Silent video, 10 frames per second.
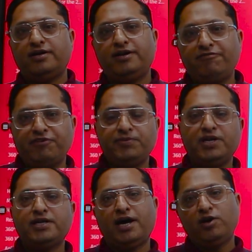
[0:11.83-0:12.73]

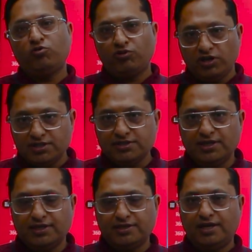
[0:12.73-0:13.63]
A-Frame.io works,
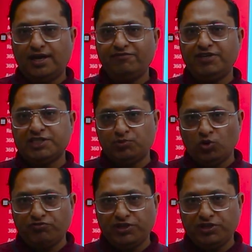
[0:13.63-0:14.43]
and I will explore